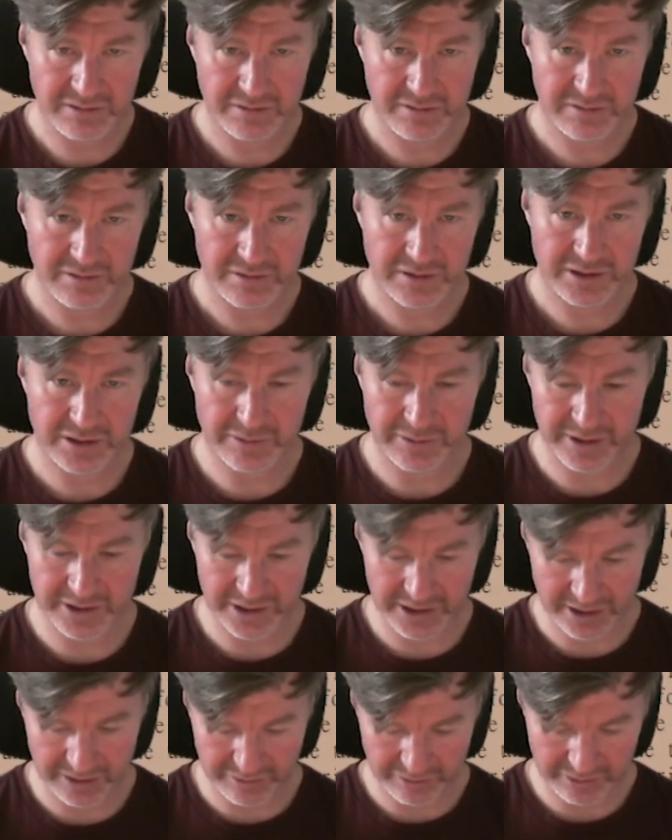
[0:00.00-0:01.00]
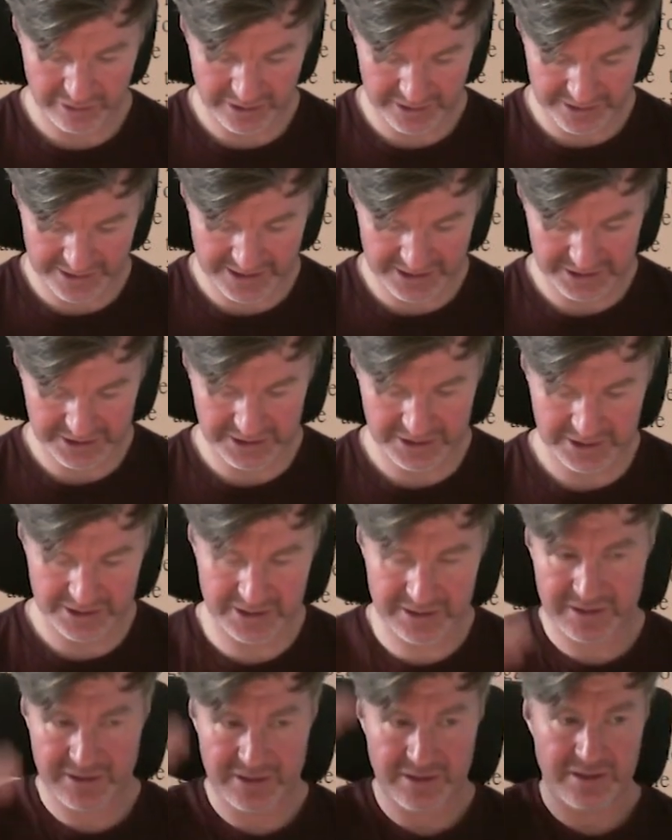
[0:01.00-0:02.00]
So I know, right, that's,
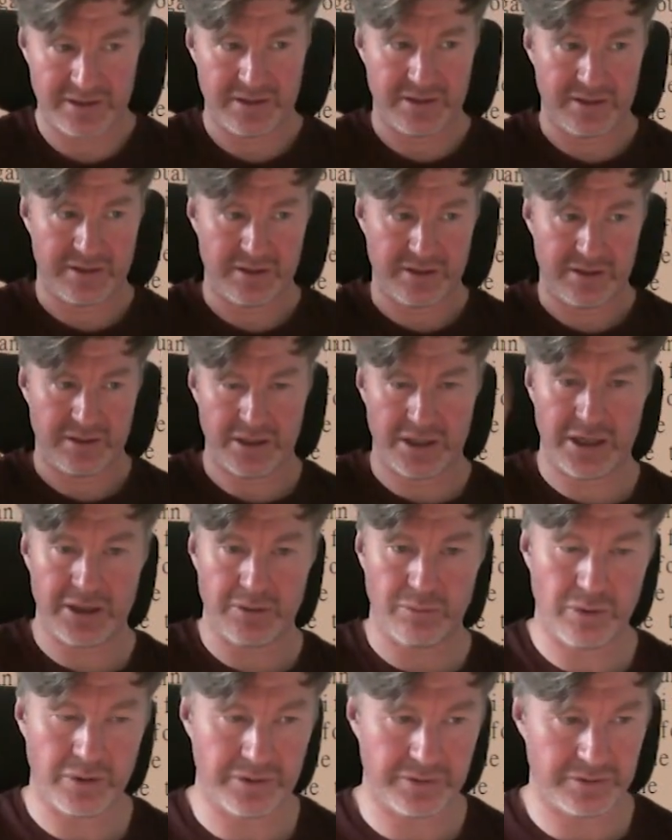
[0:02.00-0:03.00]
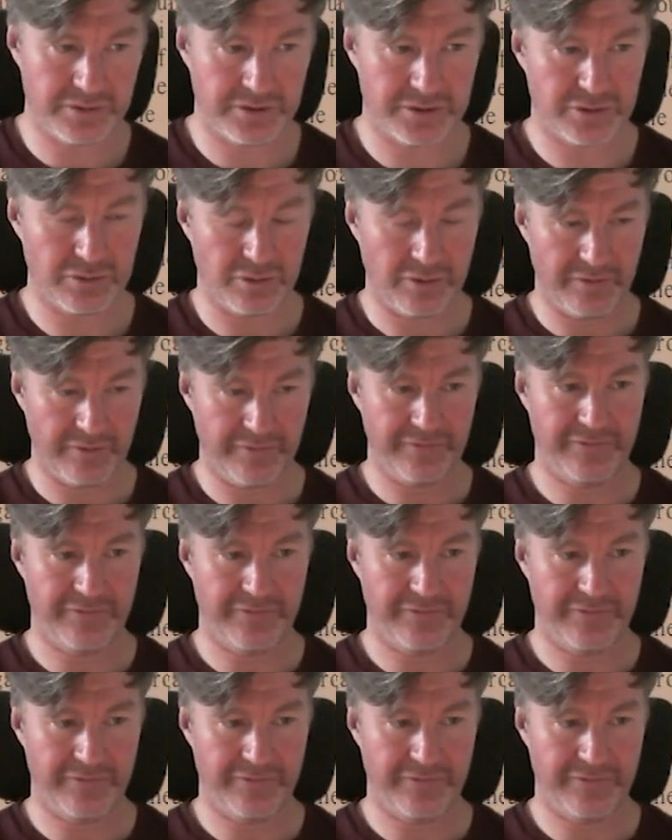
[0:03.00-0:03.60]
I want sort of